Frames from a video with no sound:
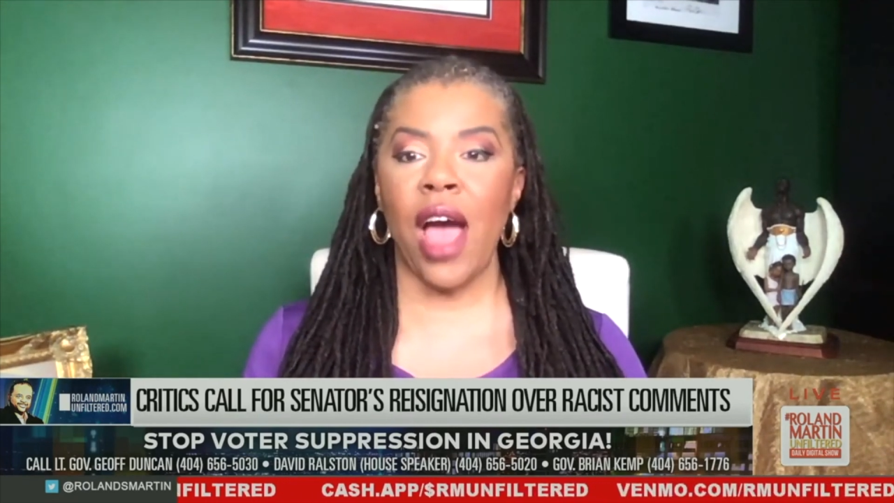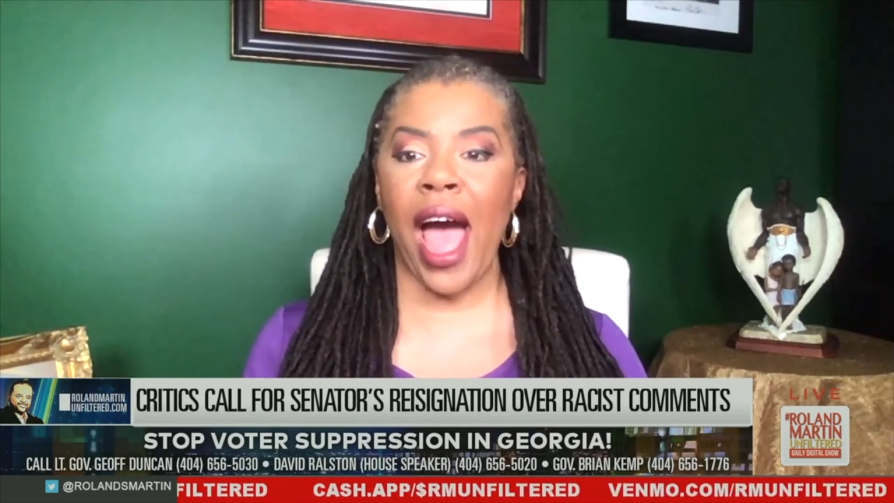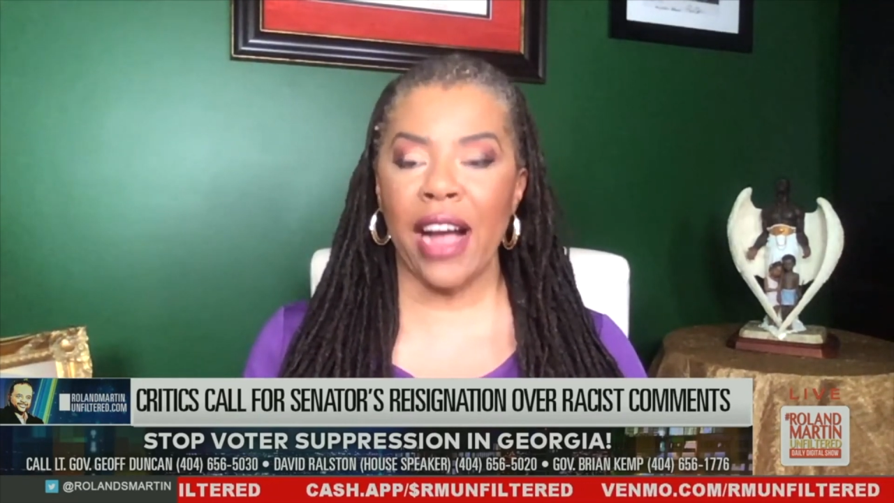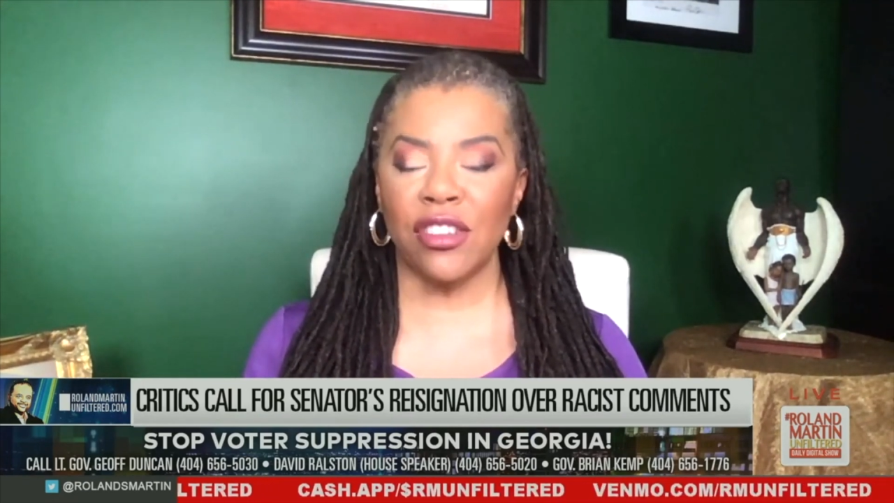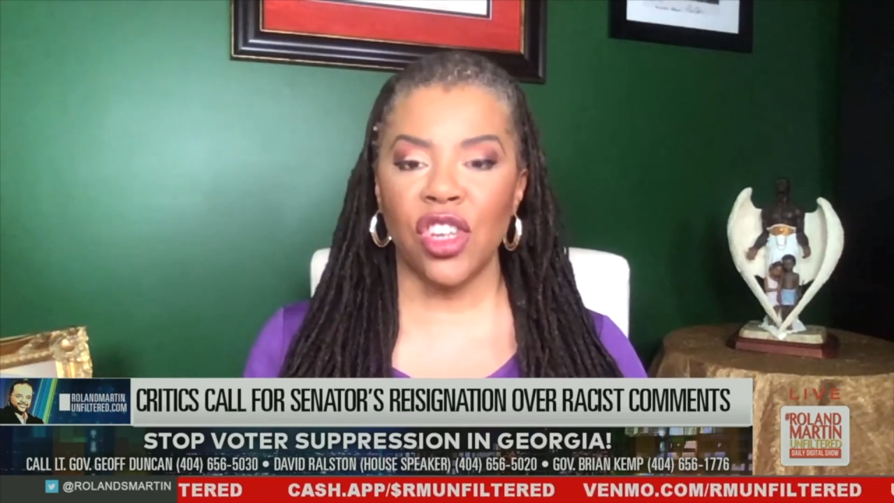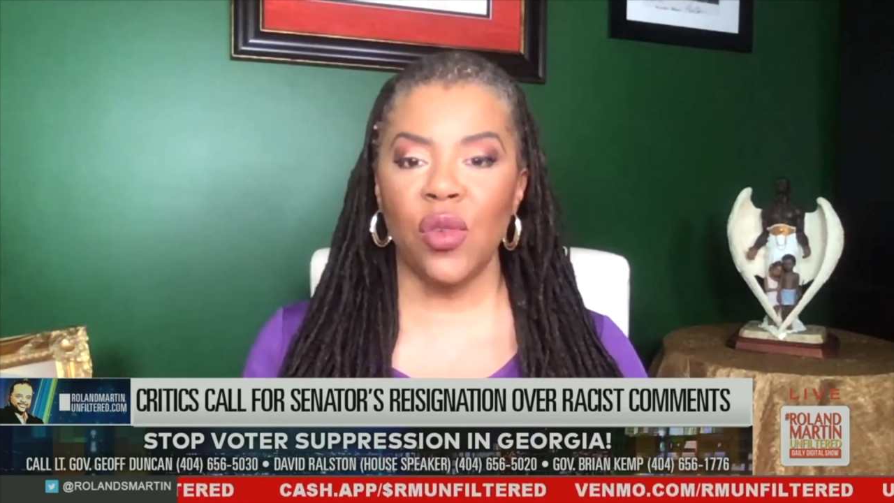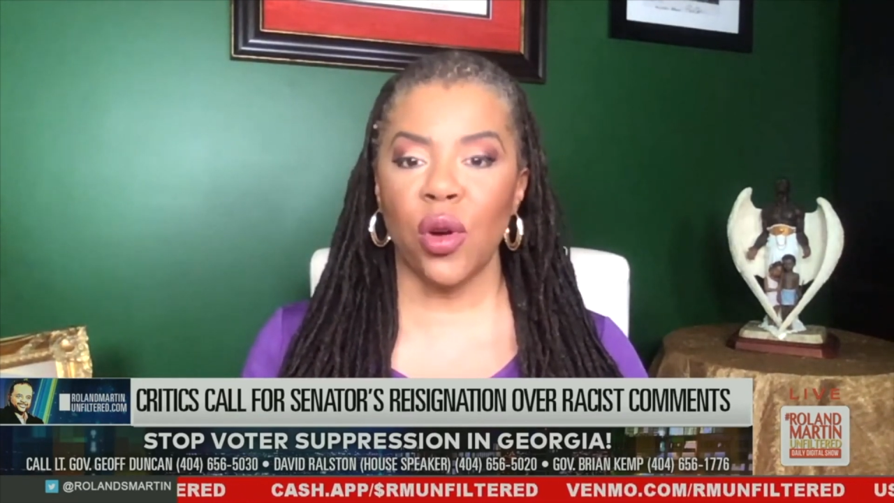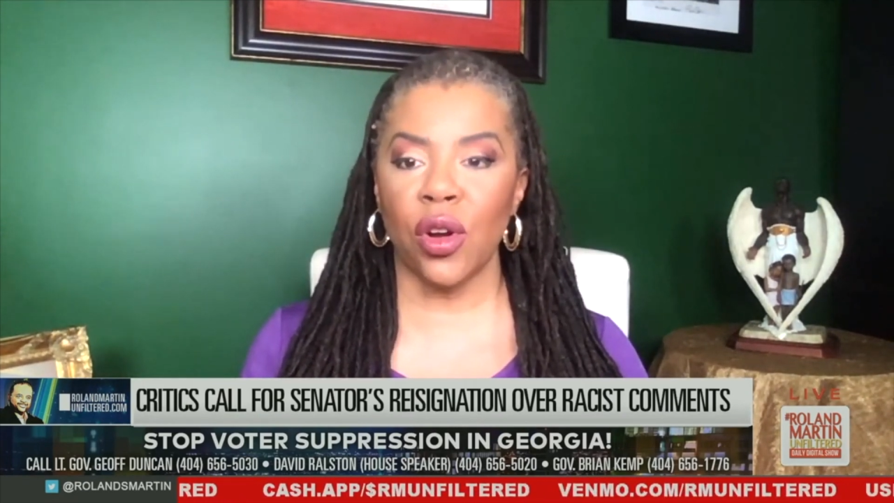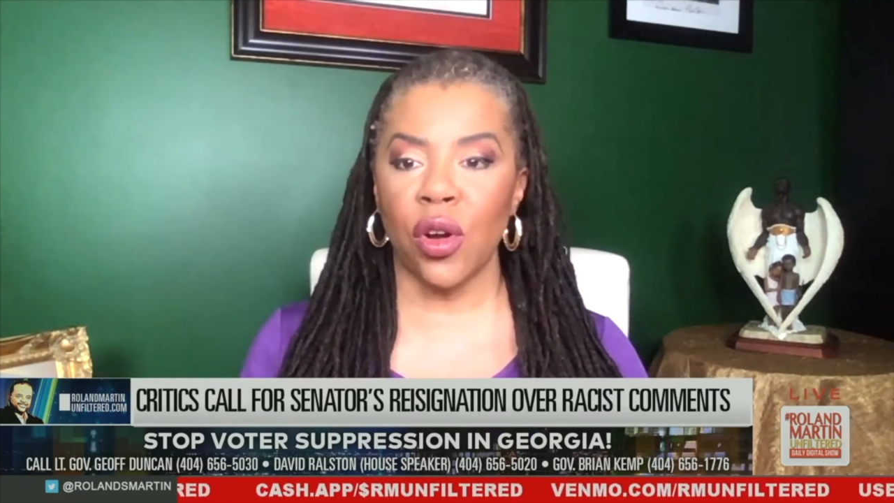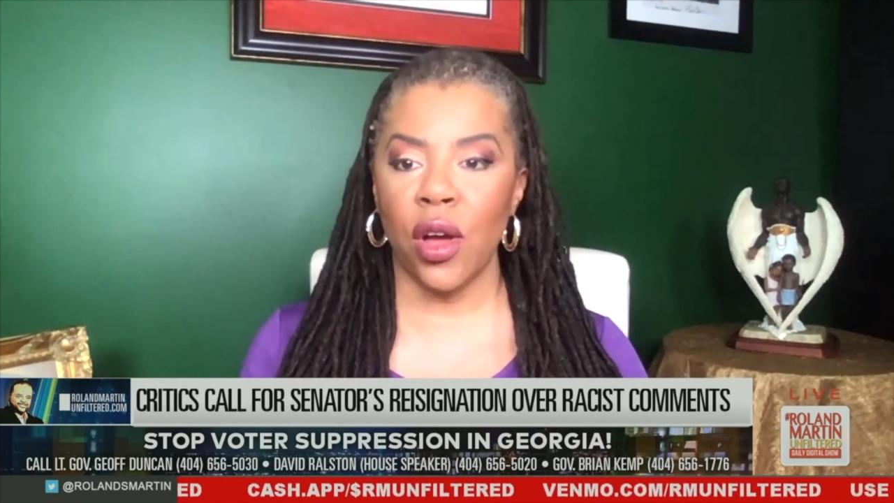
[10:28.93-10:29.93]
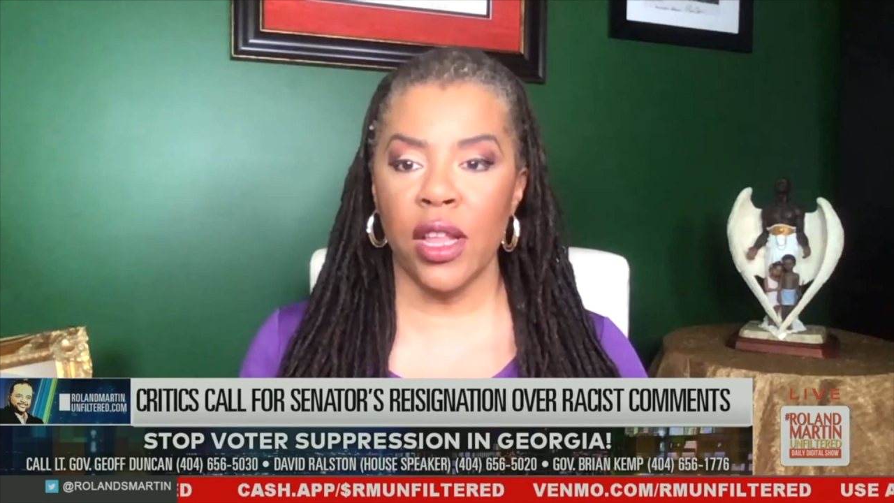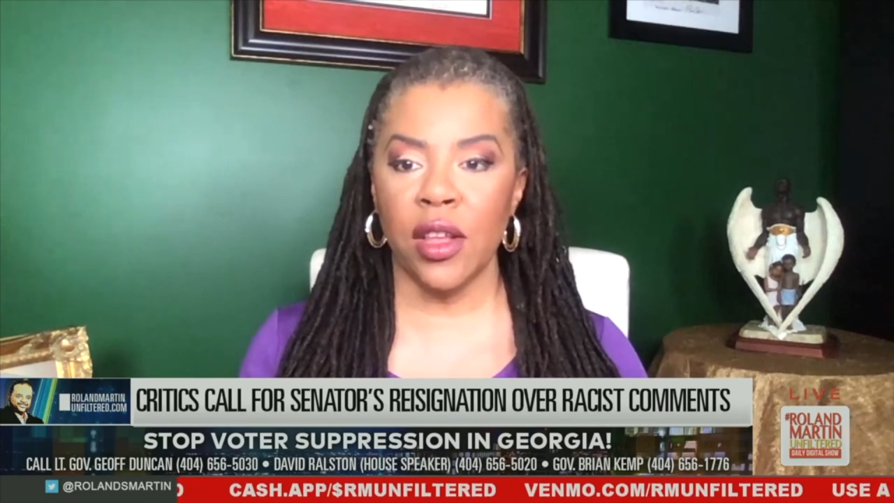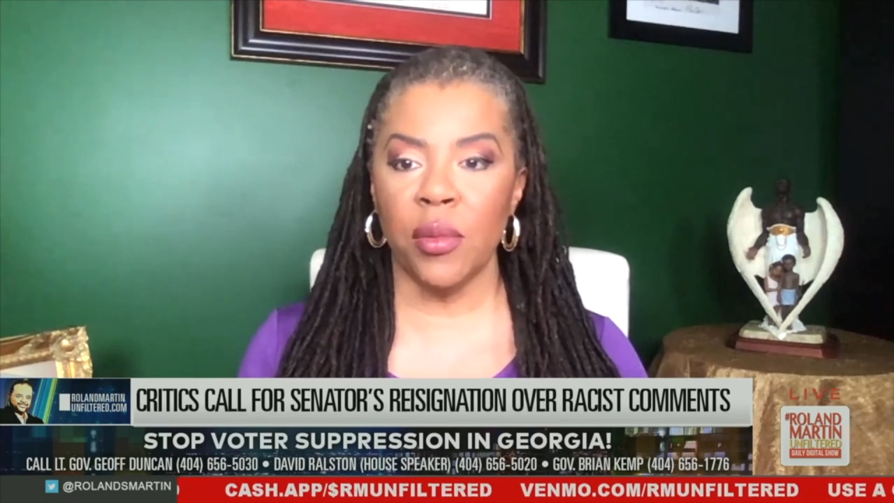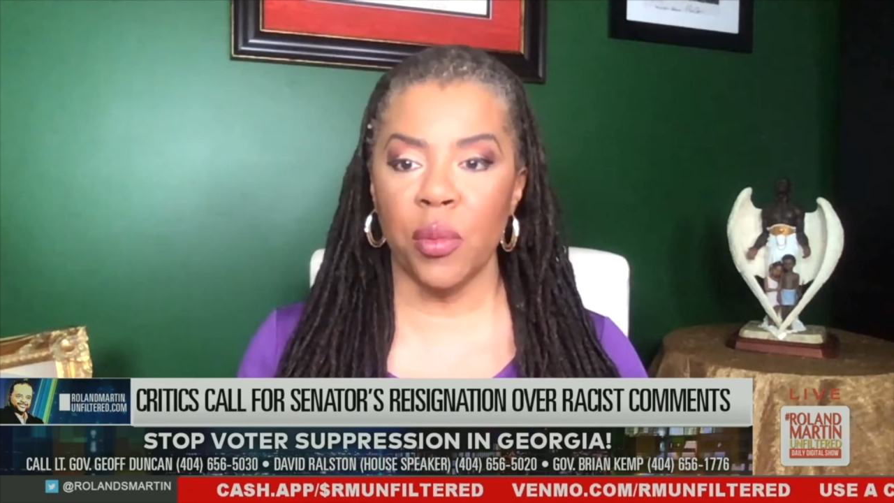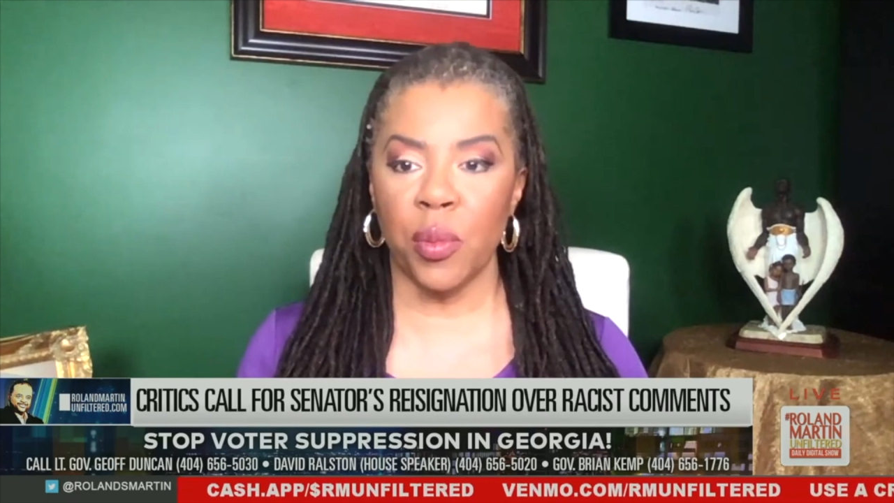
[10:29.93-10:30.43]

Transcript: actually were in the